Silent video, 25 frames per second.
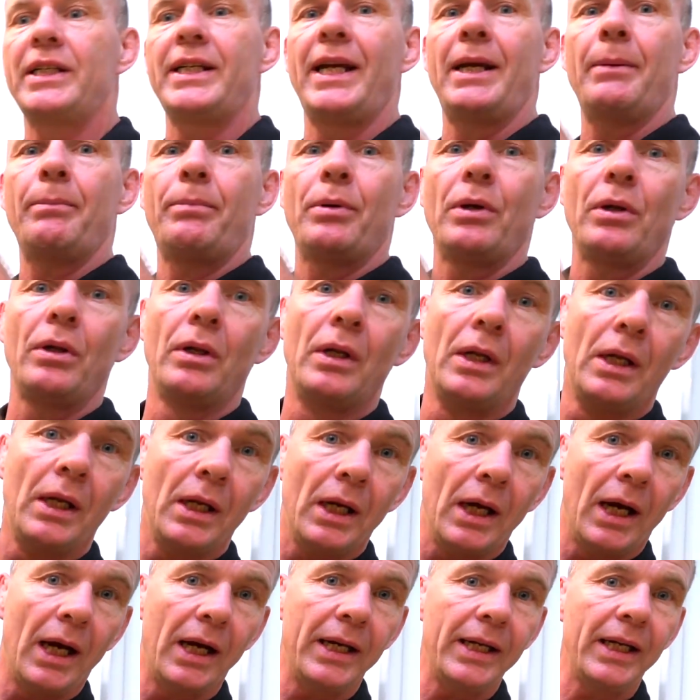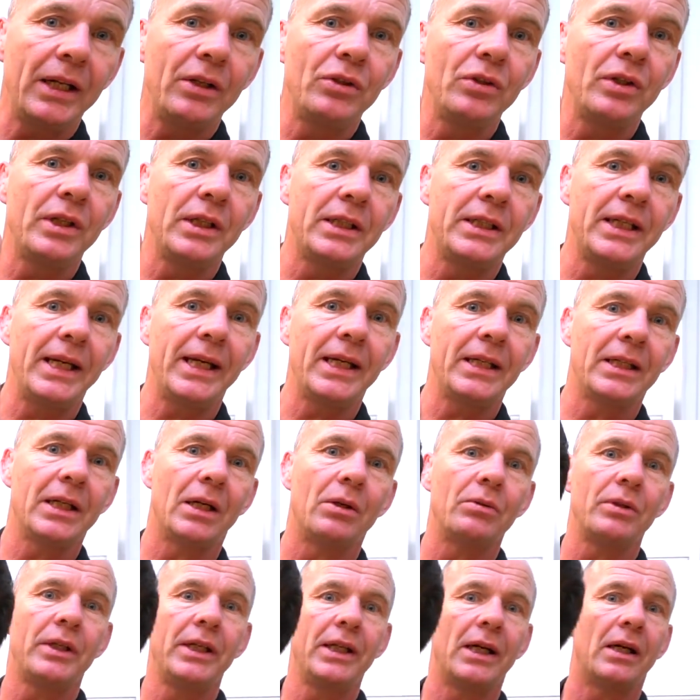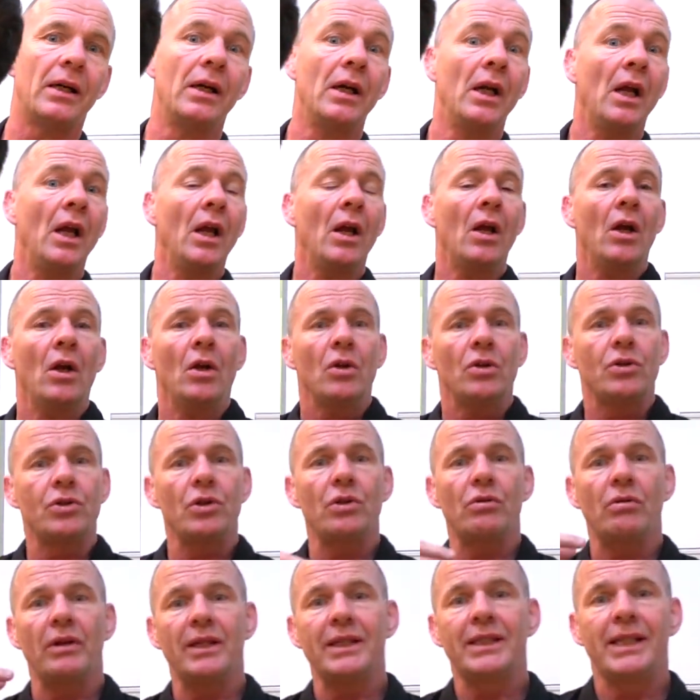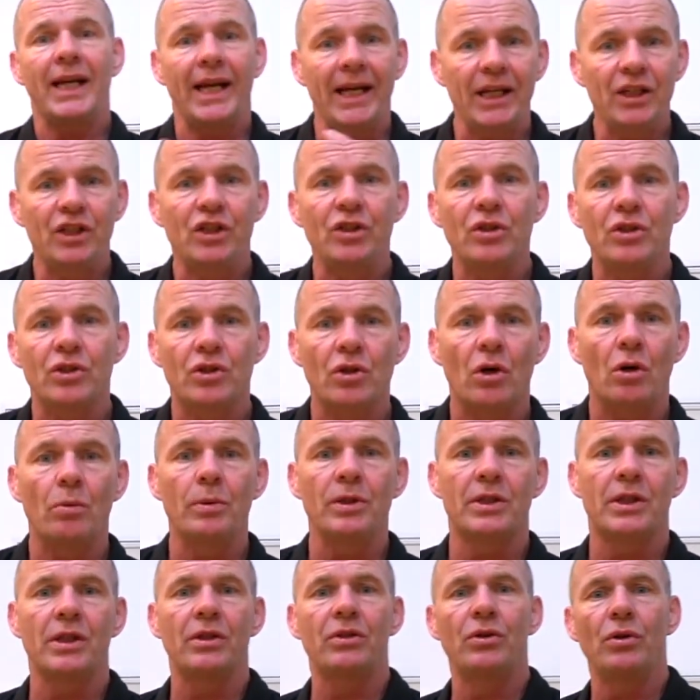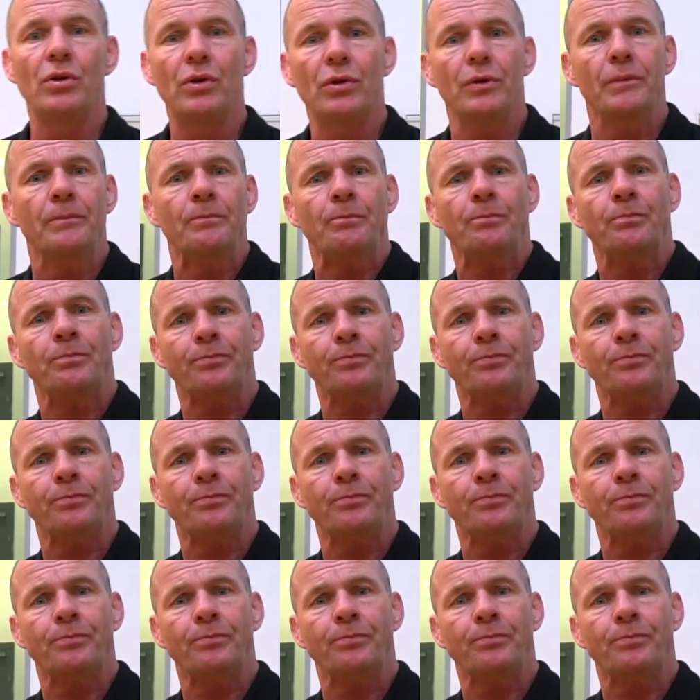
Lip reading: the temple, and then do the takedown here. So your intention is always to do,